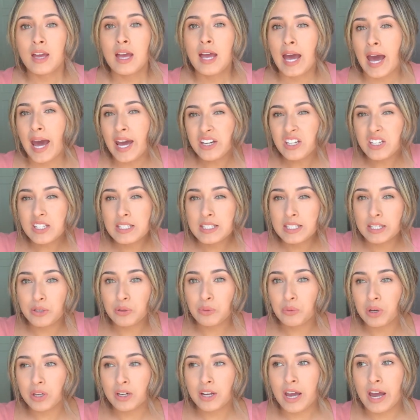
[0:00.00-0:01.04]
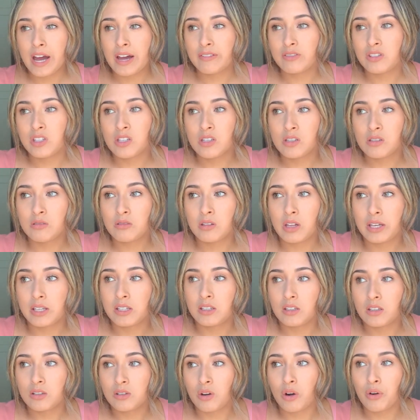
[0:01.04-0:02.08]
I just didn't want to have to
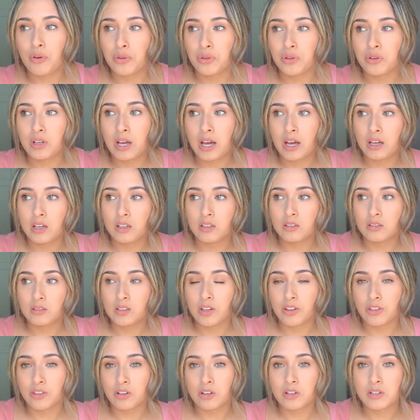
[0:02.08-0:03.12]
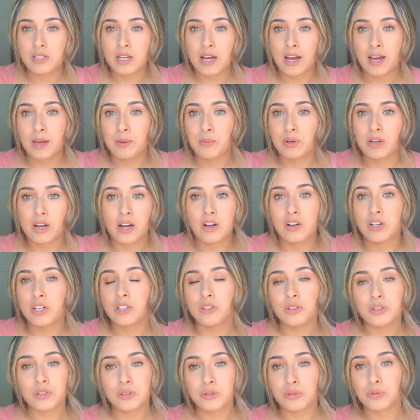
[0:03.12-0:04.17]
like go through that a third time when I already
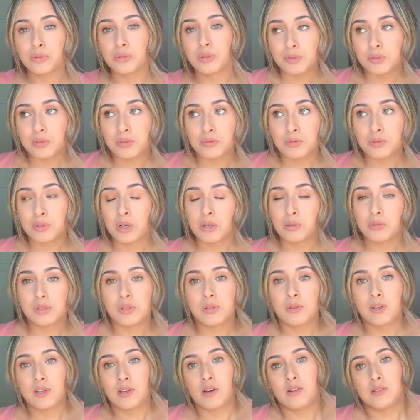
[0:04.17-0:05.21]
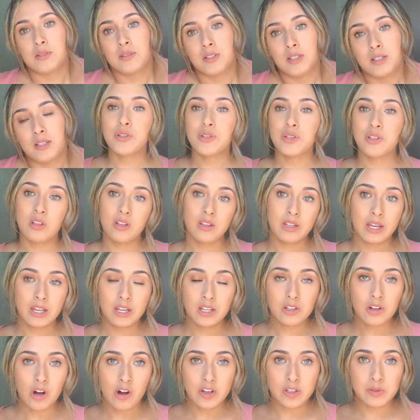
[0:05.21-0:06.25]
knew what was going on. So the lady
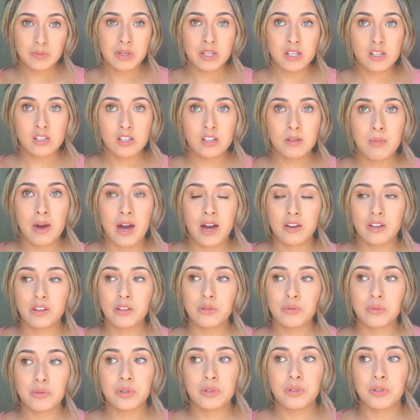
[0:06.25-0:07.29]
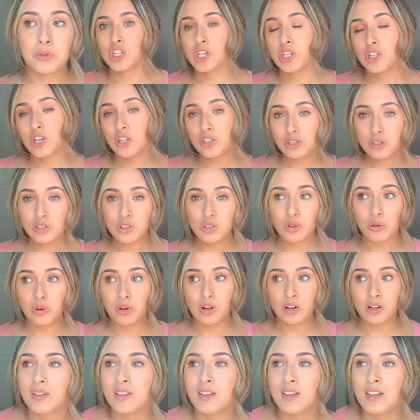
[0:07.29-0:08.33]
called me into the back of the room. She shuts the
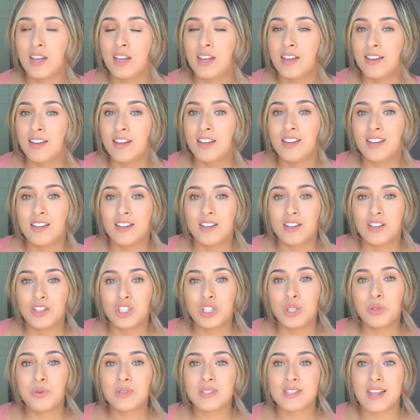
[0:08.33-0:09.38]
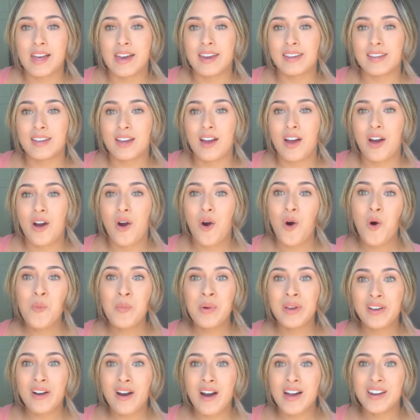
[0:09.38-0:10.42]
door. She was like, oh
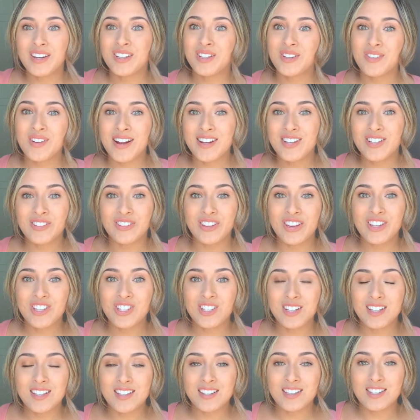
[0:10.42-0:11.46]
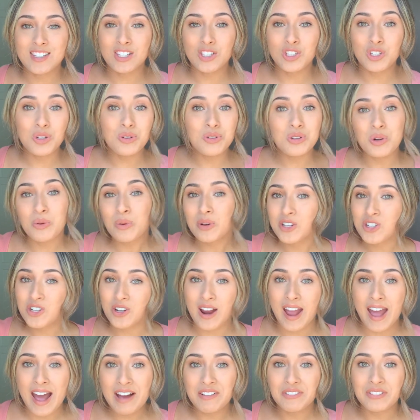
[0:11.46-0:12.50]
my God, congratulations. Do you know what you're
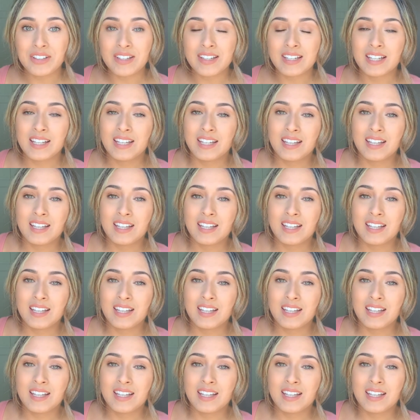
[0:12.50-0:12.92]
having?